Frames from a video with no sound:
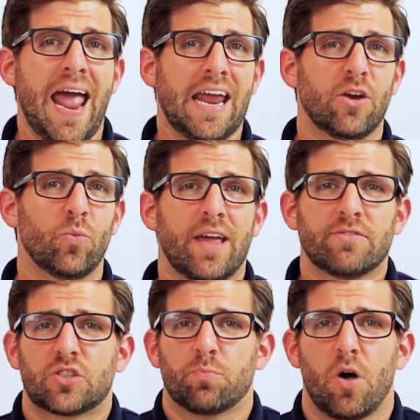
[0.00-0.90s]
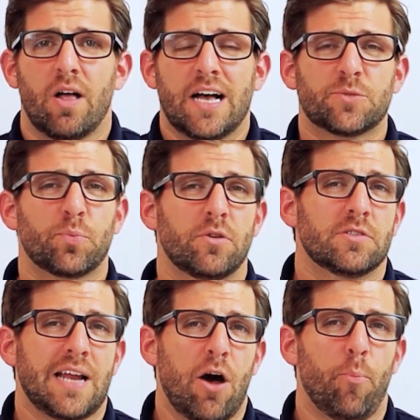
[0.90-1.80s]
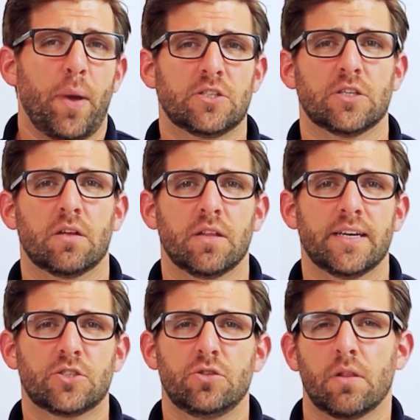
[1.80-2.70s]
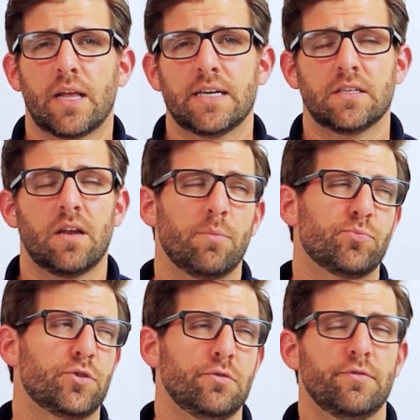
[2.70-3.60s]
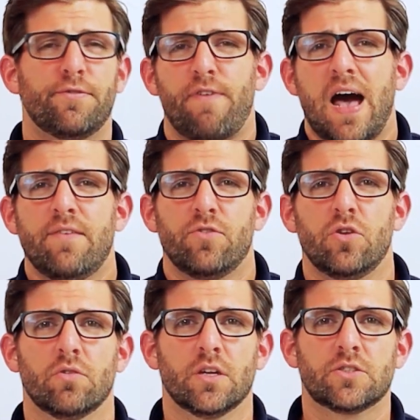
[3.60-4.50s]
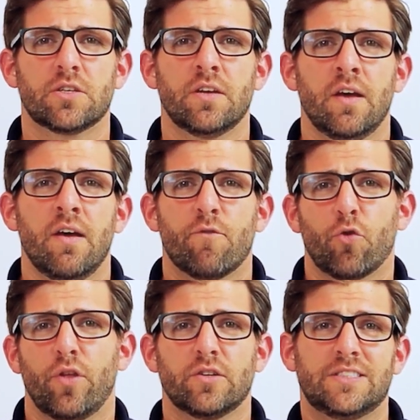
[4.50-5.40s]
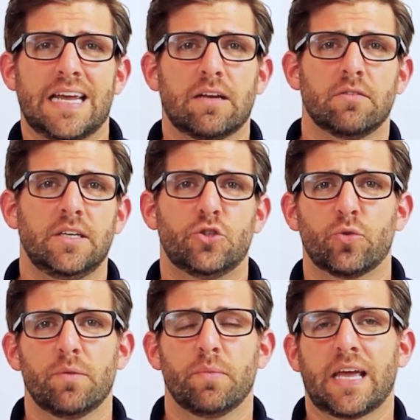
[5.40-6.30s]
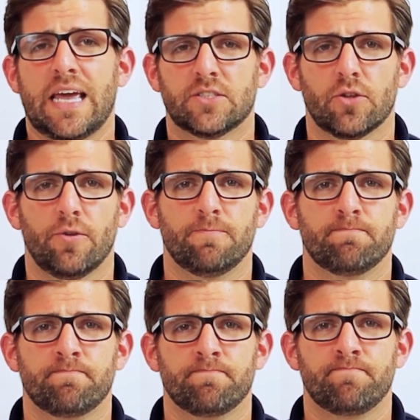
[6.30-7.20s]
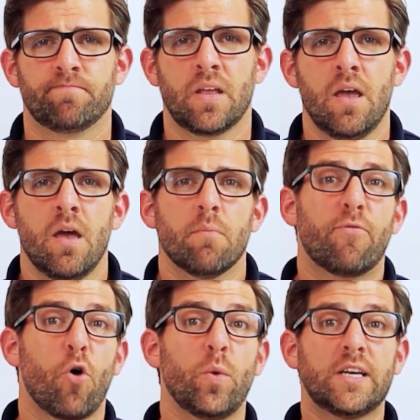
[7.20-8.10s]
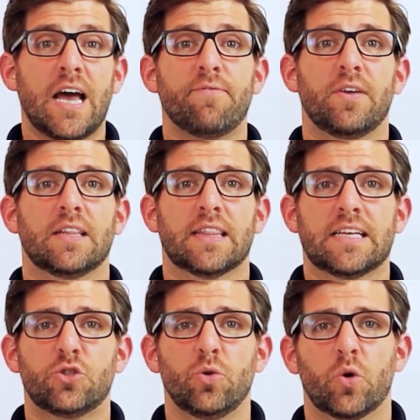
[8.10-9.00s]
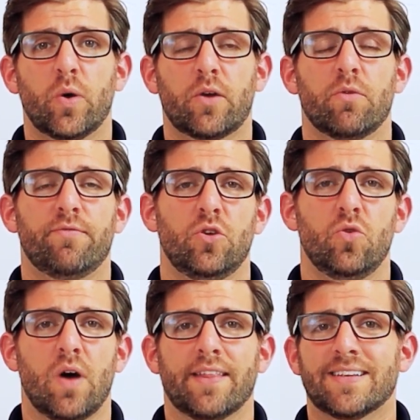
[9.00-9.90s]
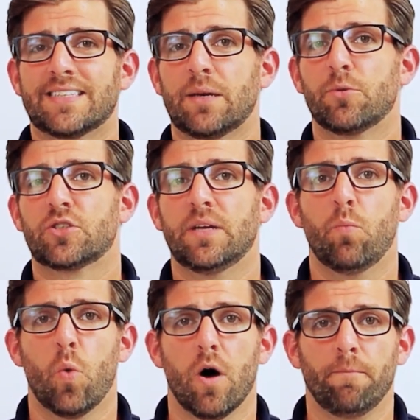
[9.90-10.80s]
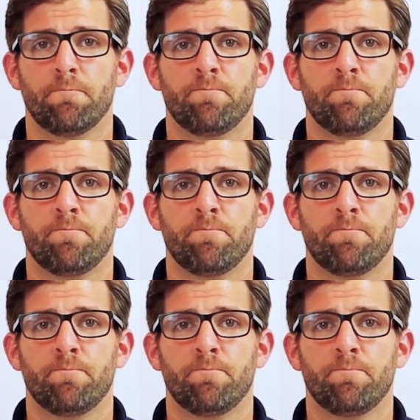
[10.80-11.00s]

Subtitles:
And we have small hospitals and outpatient clinics utilizing up to 5 units for their daily treatment caseload. Before we dive in, let's do a quick review on the SaeboStim One.